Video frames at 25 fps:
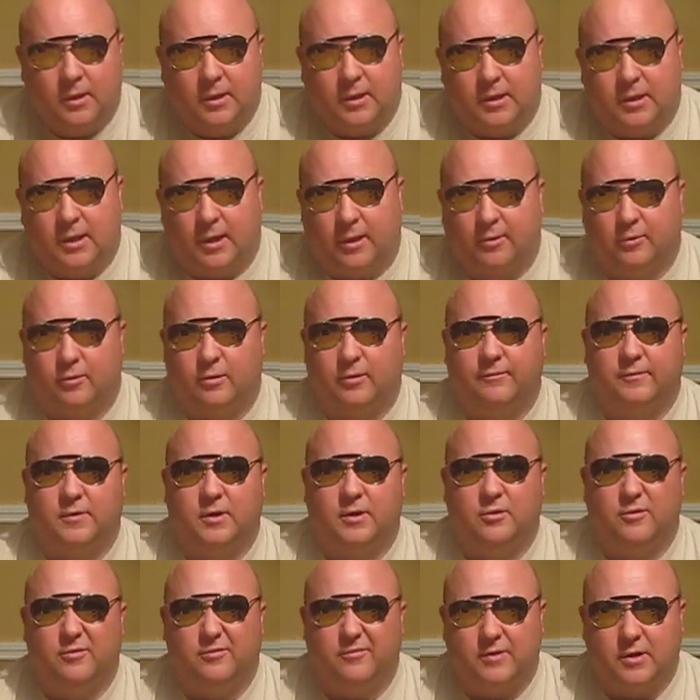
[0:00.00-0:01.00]
gun
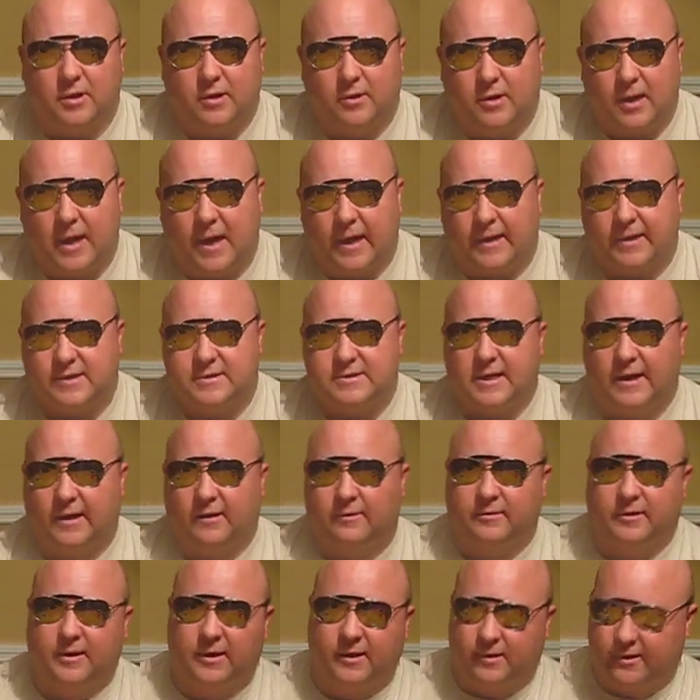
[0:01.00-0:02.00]
review for you guys
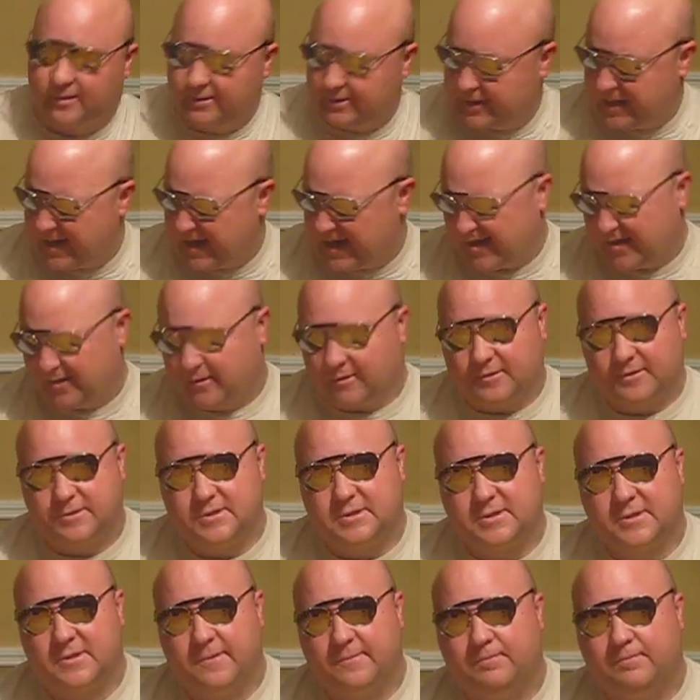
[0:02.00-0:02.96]
out there, gals.